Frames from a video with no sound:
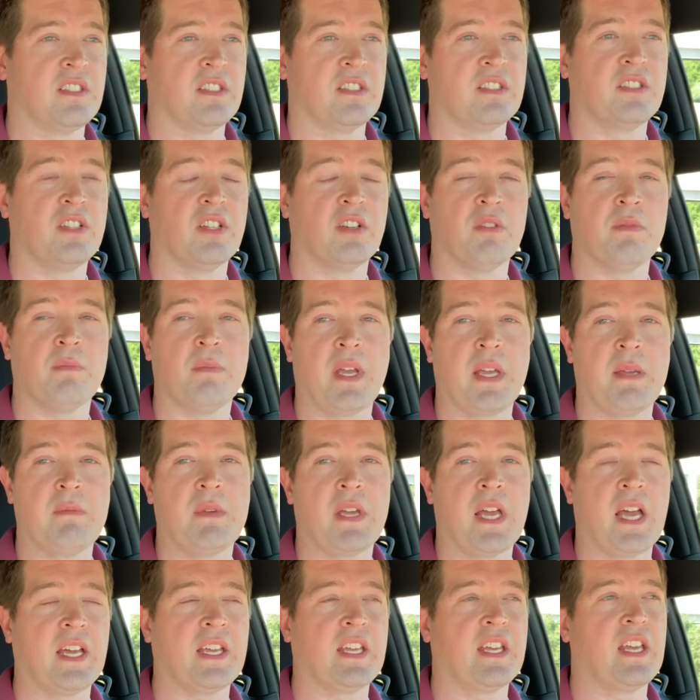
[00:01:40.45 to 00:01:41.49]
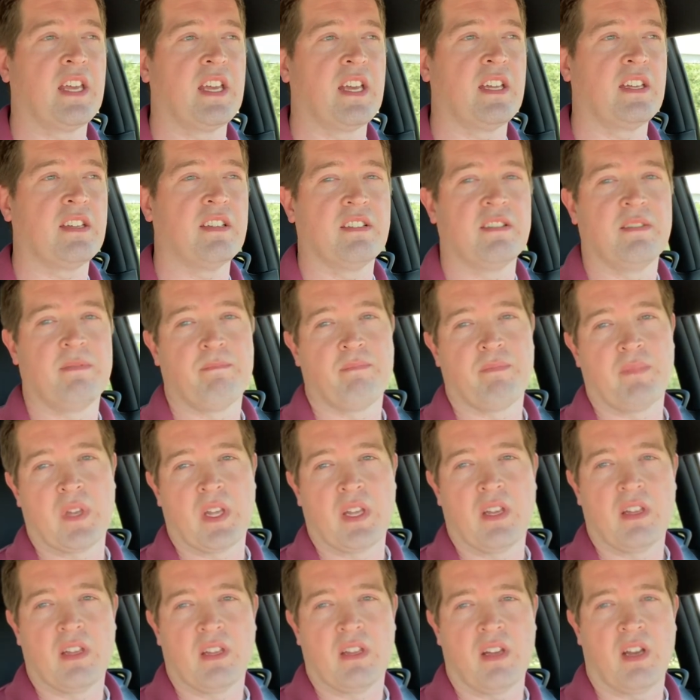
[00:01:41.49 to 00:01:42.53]
until maybe I get
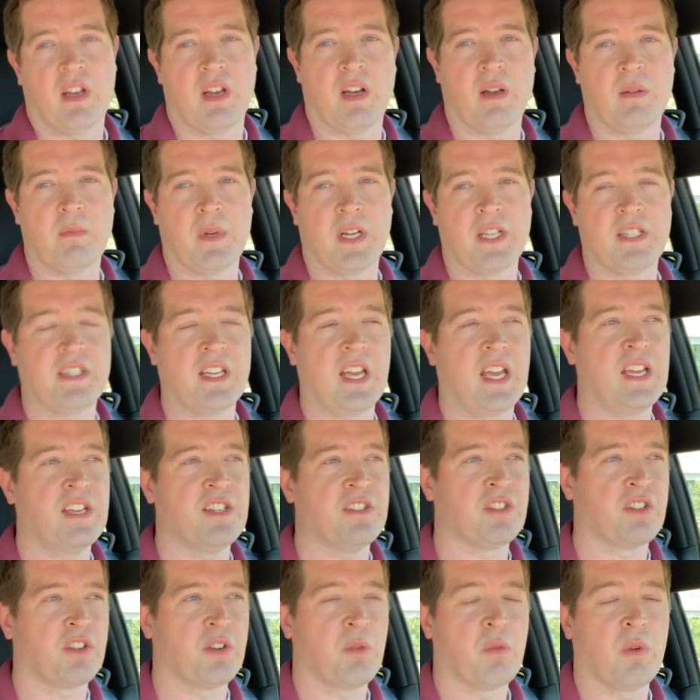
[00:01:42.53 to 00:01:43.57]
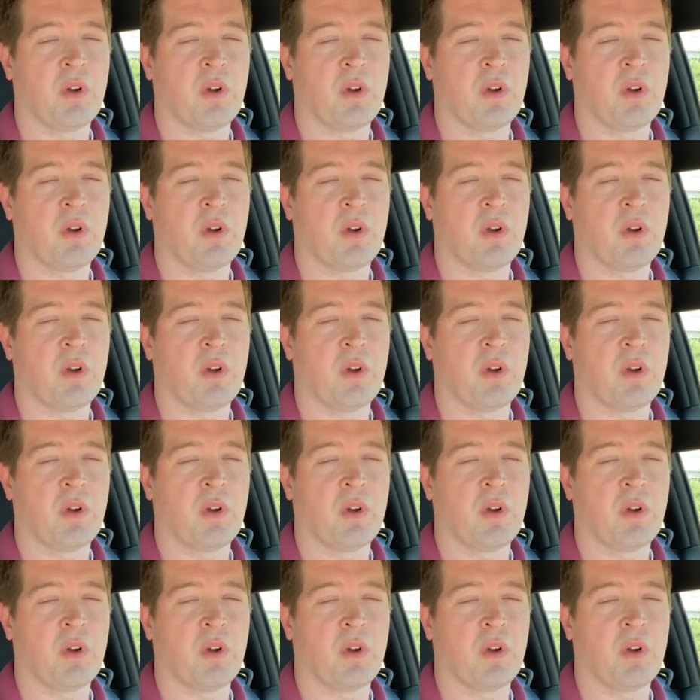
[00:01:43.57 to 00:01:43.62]
a Taser,